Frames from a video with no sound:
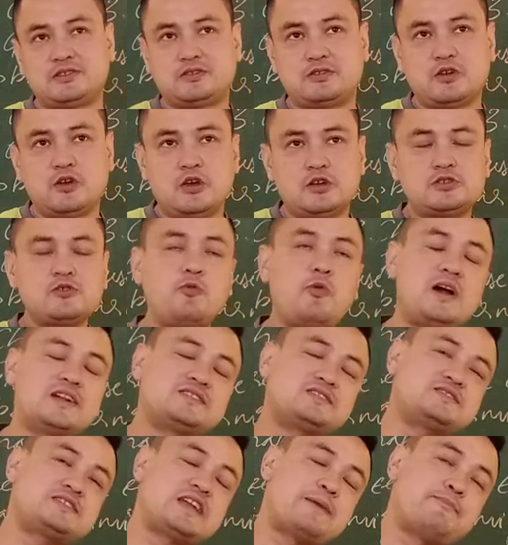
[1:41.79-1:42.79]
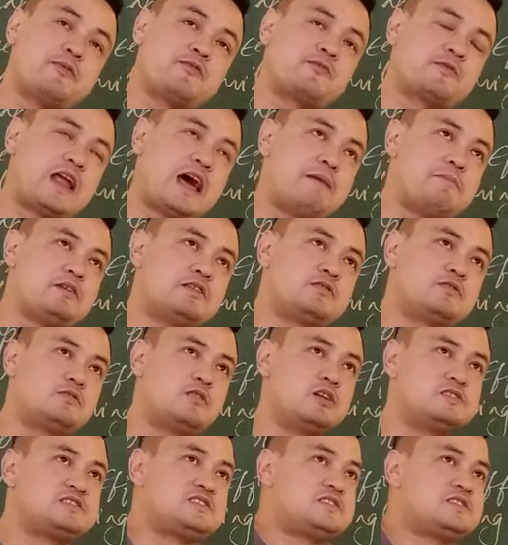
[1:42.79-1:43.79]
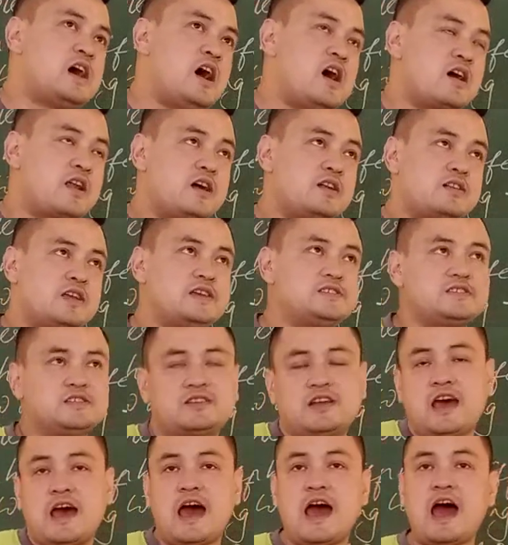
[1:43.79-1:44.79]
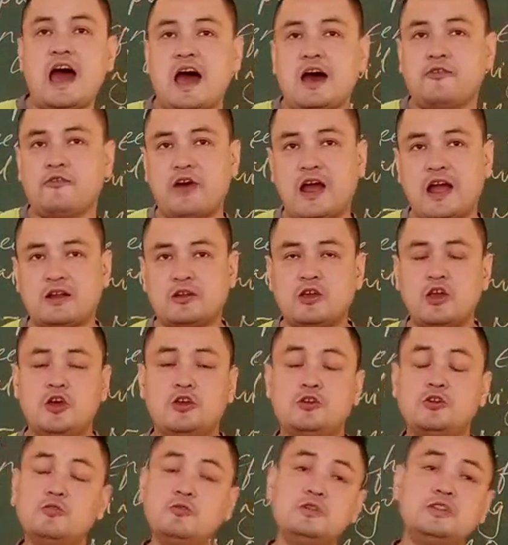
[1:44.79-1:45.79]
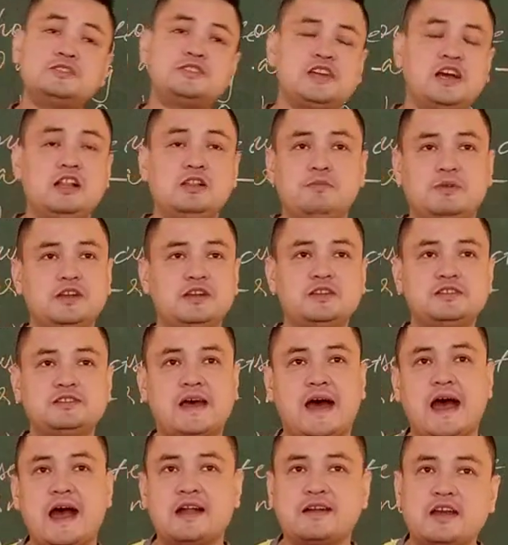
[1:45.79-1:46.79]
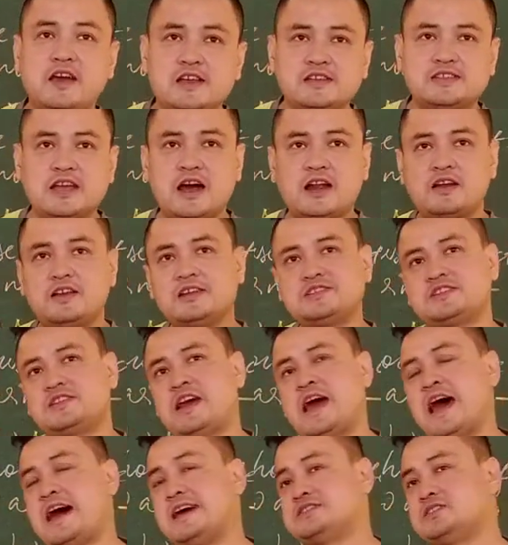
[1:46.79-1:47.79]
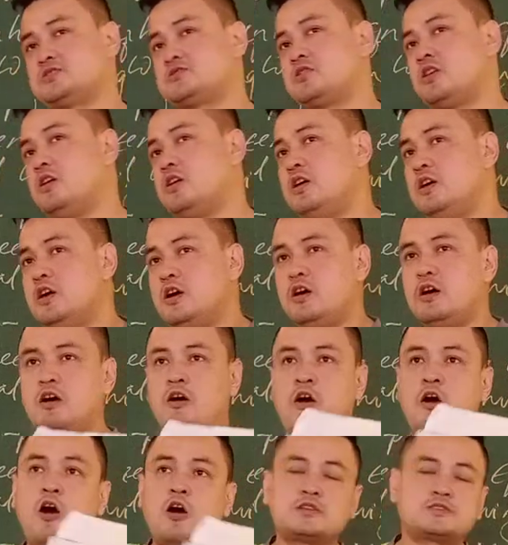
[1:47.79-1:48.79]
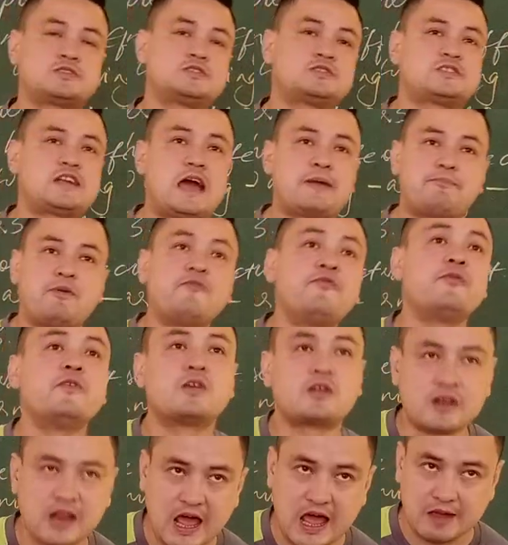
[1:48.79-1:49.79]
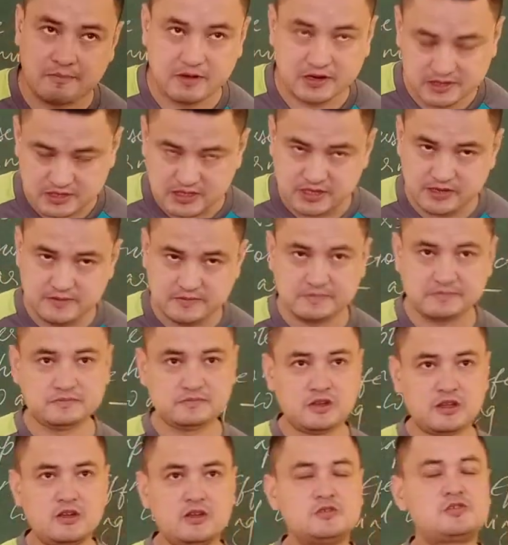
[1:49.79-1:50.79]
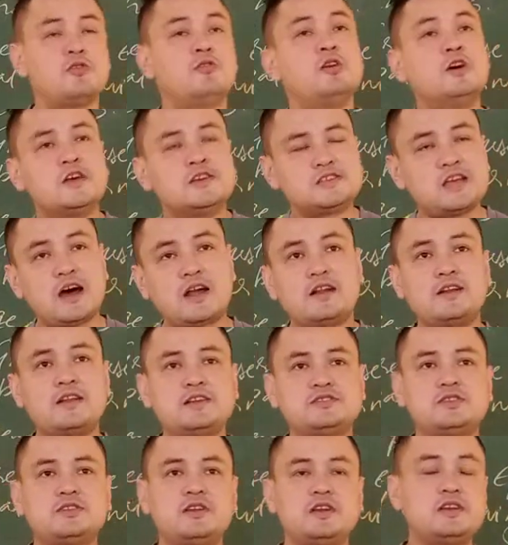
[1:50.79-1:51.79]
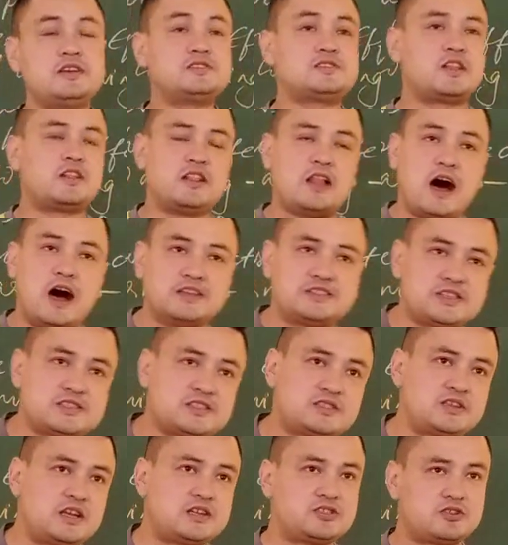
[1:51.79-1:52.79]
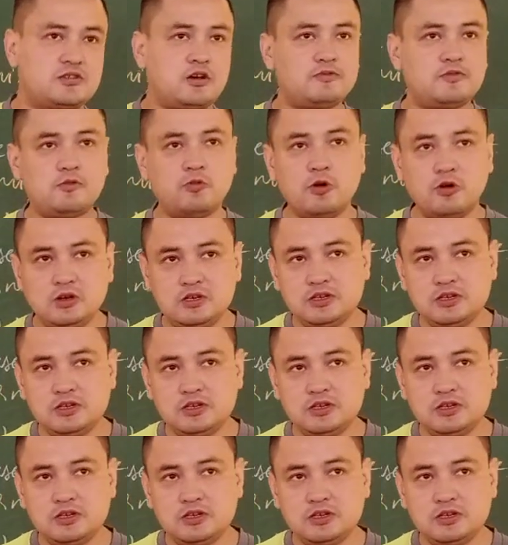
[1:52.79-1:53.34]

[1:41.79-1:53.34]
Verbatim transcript: so what type of climate does Sahara Desert have? And you will tell me that Sahara Desert has a, a hot type of climate. So Sahara Desert is the largest desert of the world.